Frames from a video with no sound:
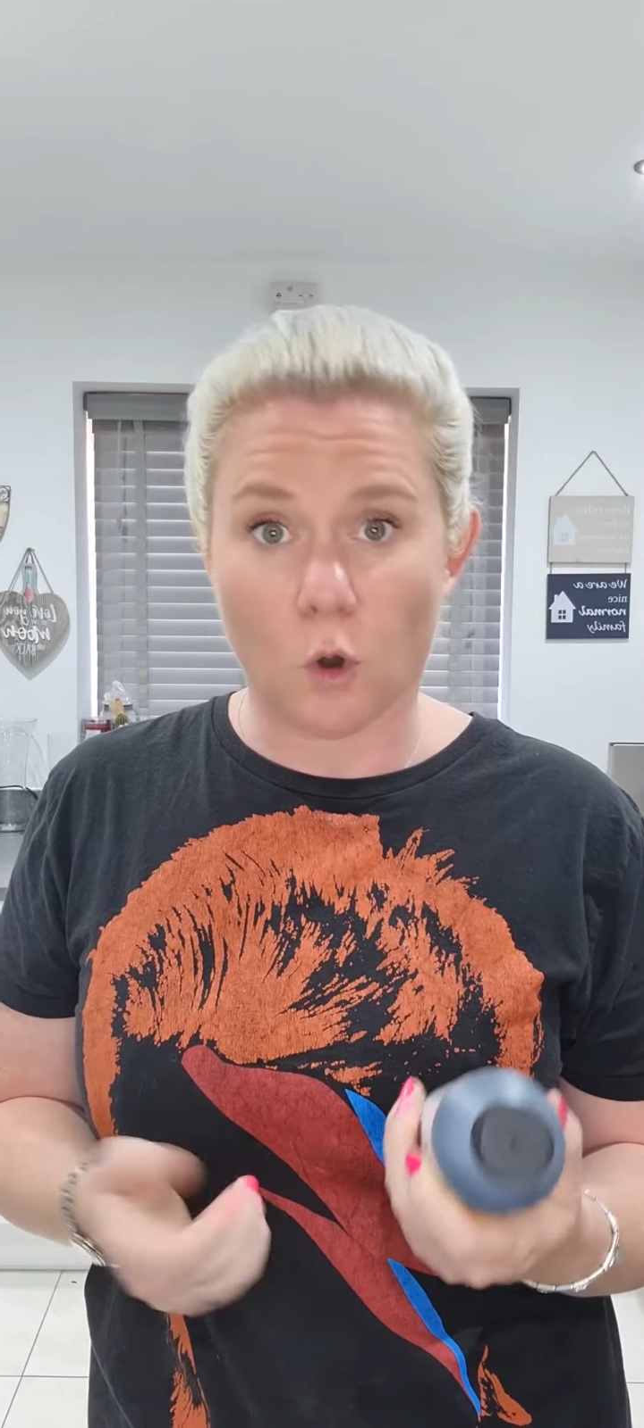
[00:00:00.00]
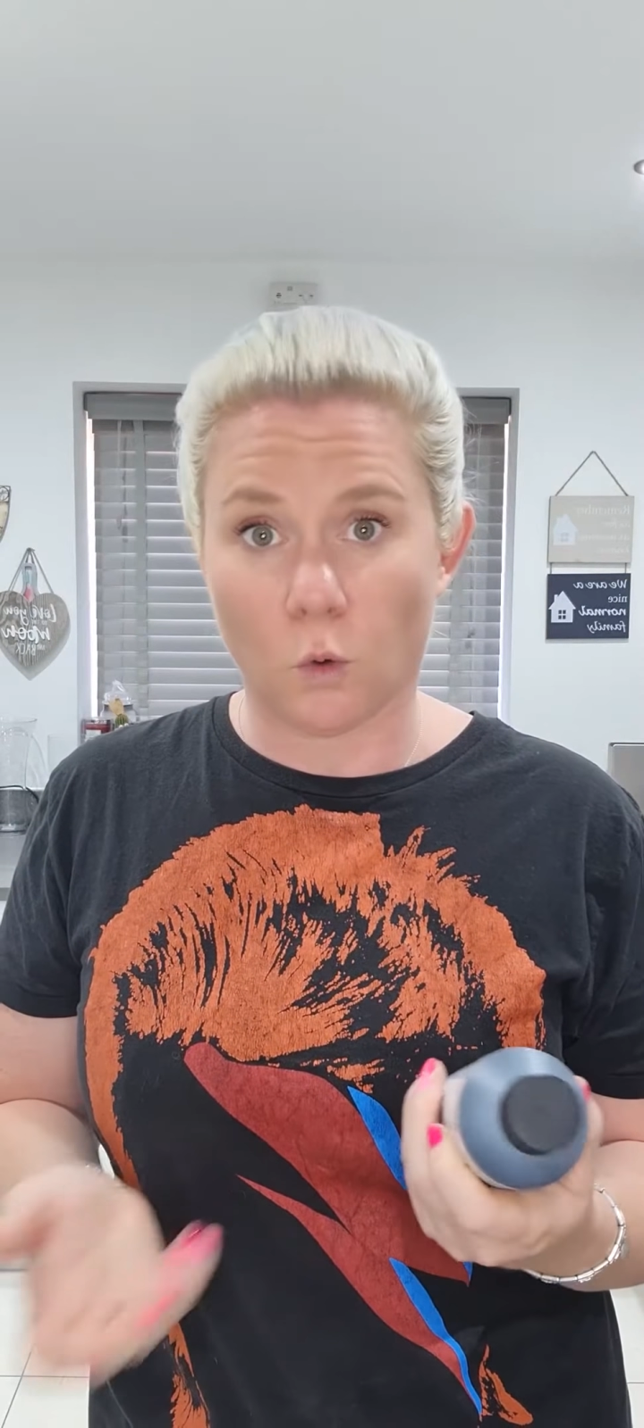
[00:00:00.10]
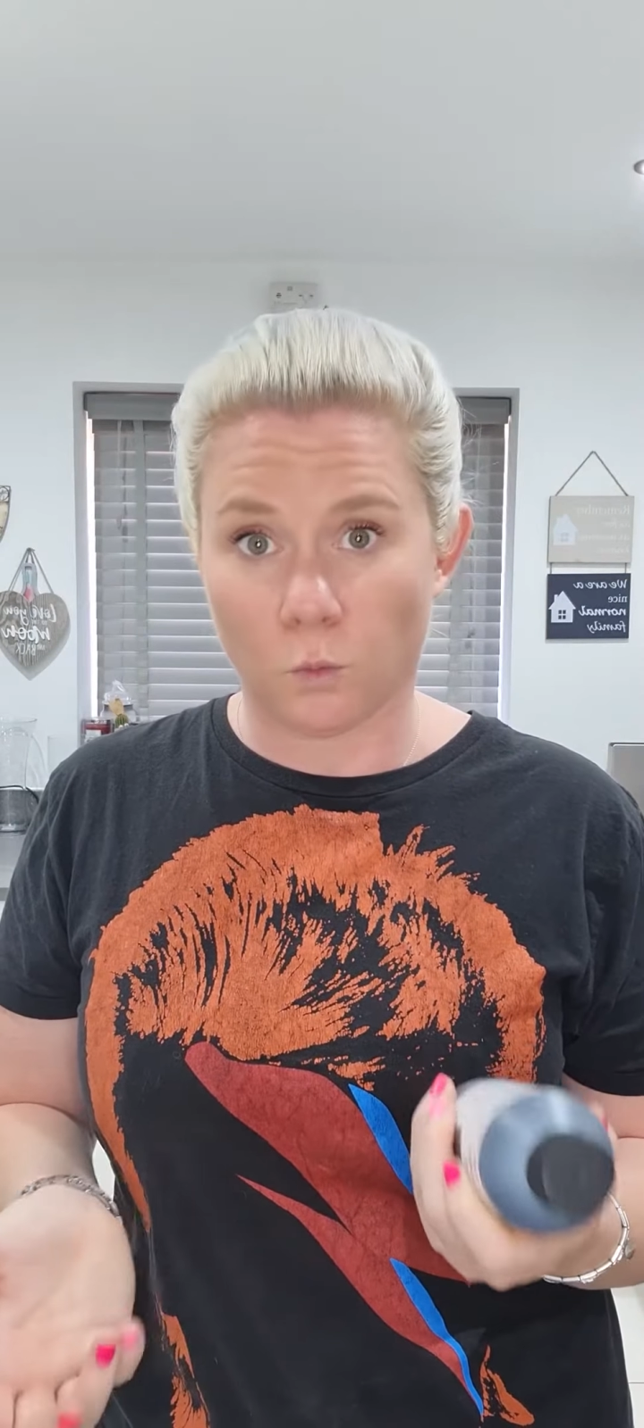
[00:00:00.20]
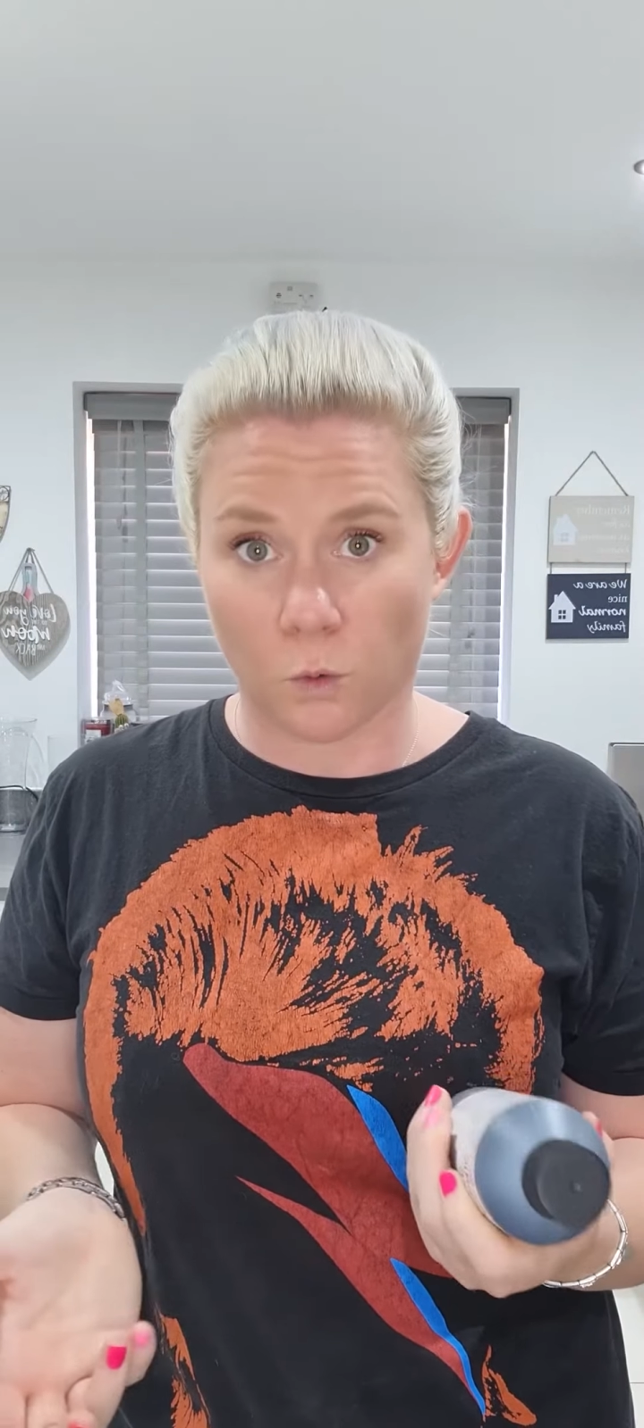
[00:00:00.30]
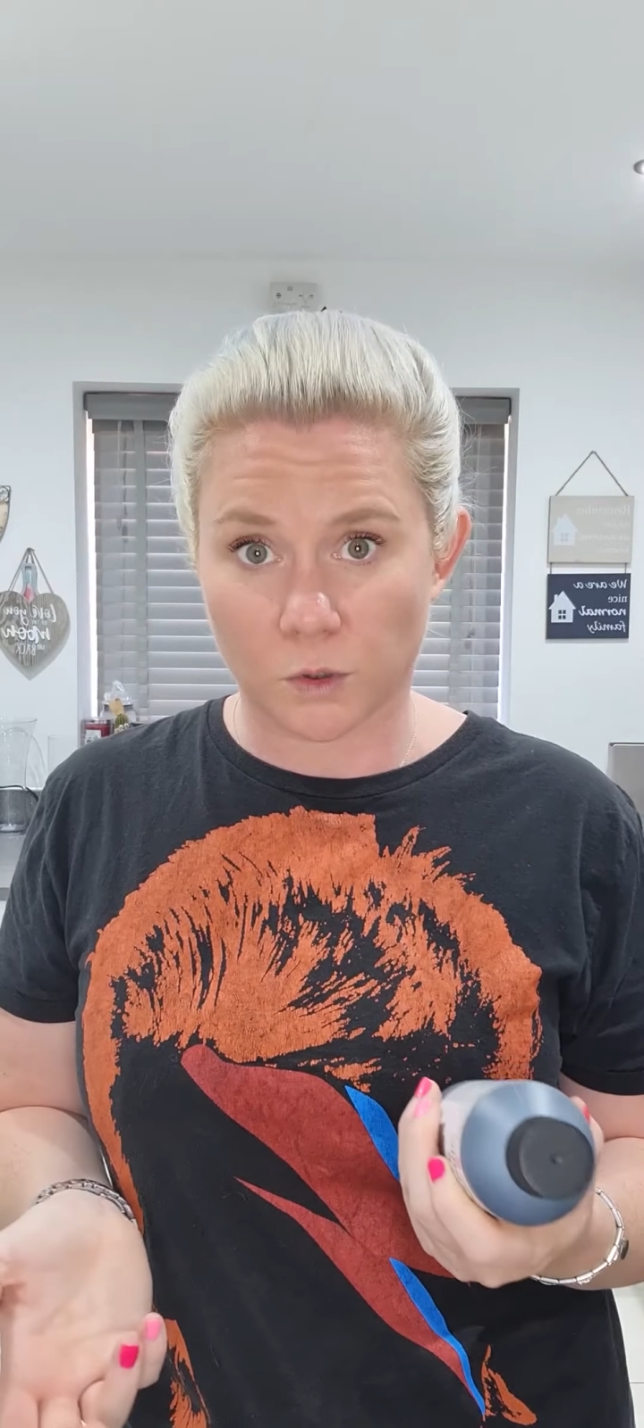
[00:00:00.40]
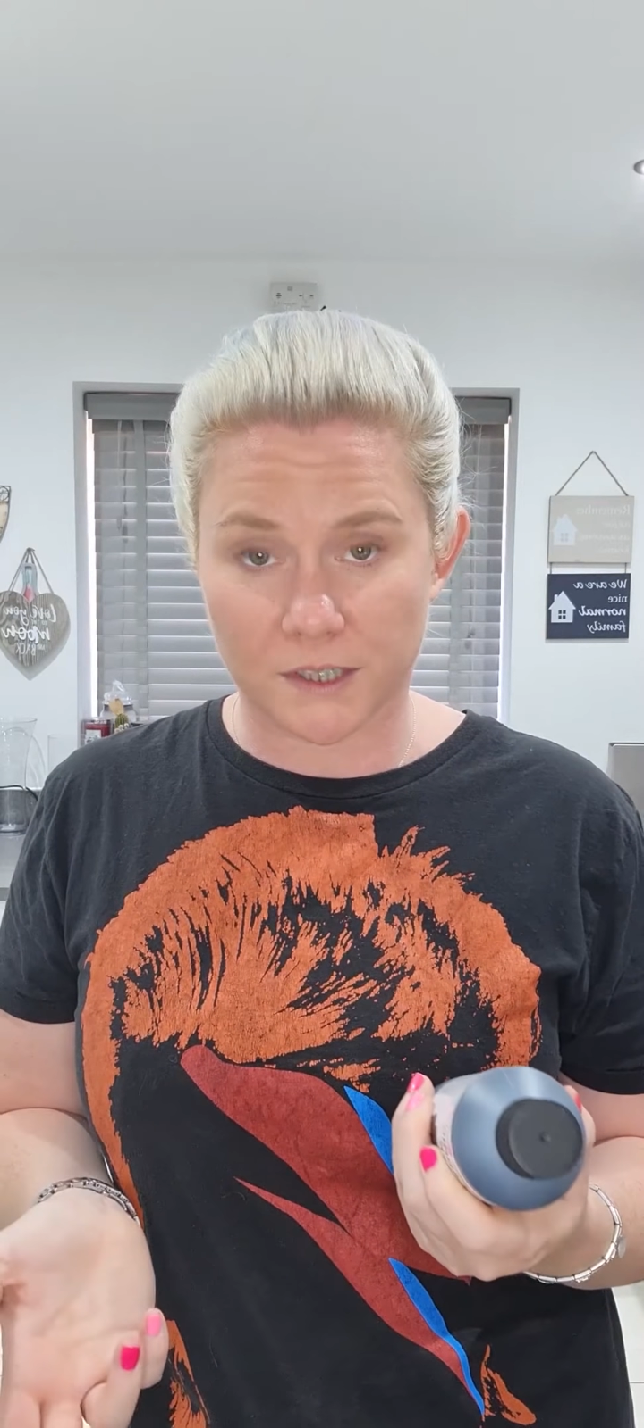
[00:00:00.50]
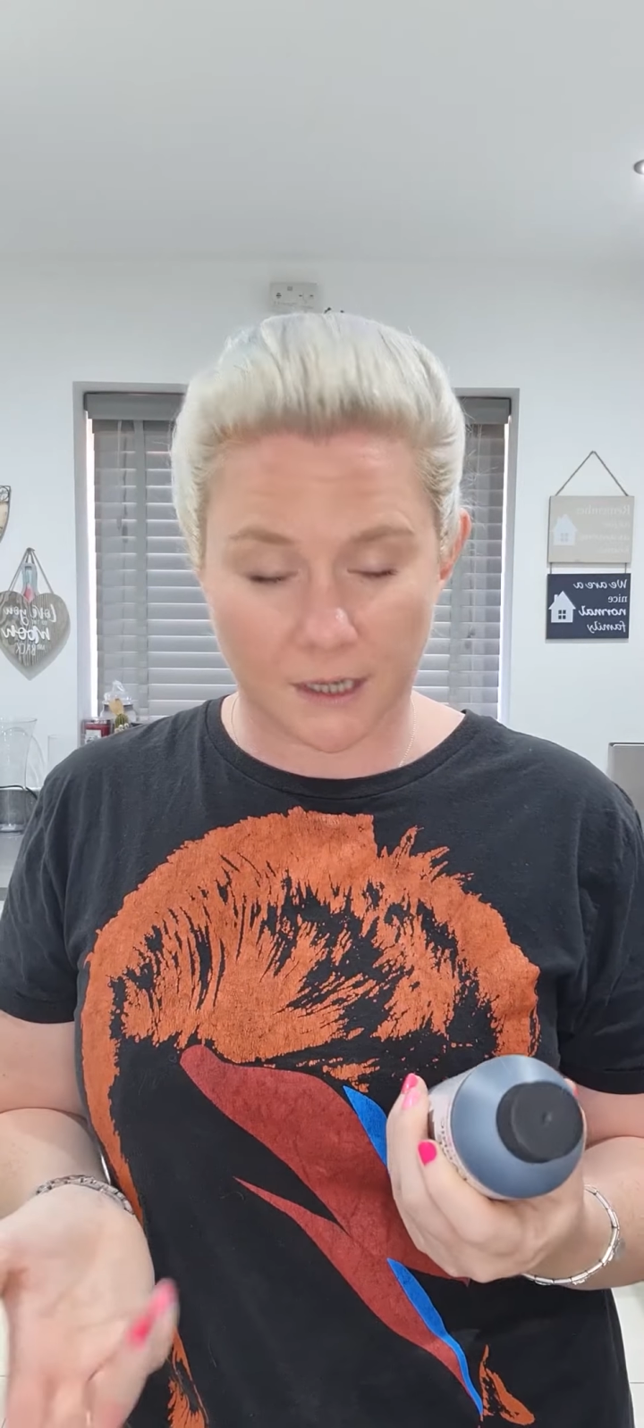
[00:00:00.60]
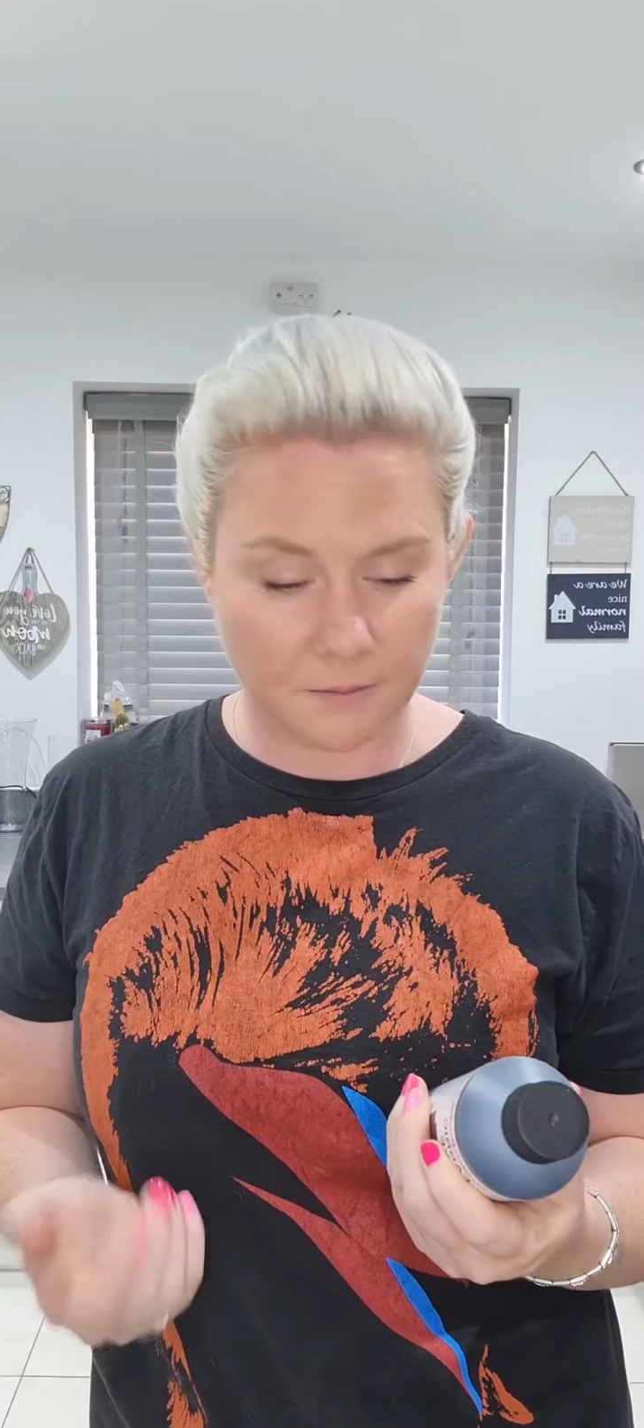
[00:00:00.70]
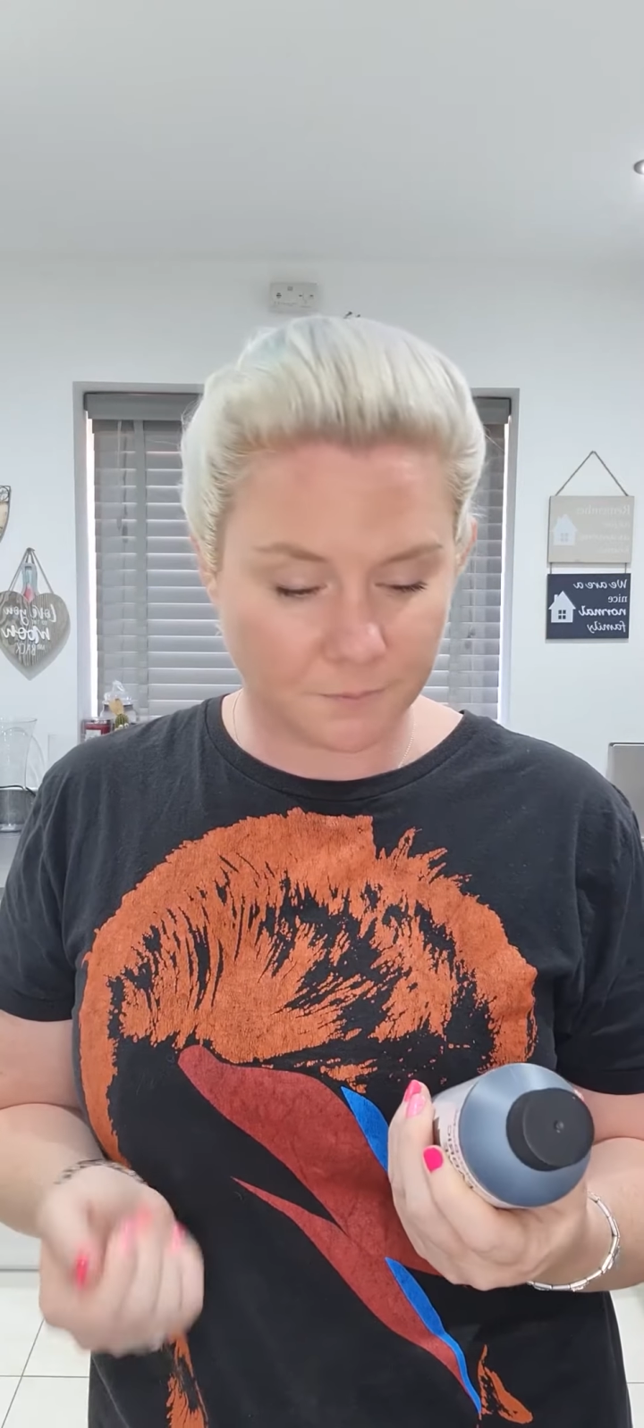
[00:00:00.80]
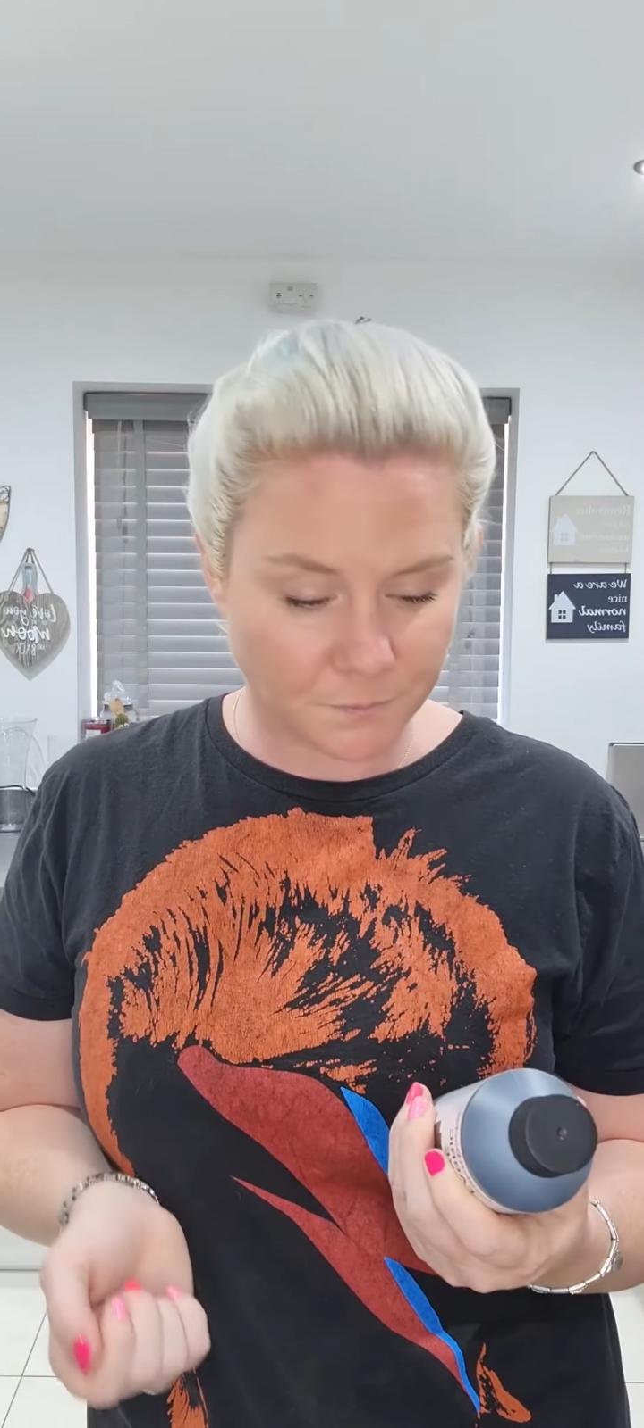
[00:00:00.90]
or water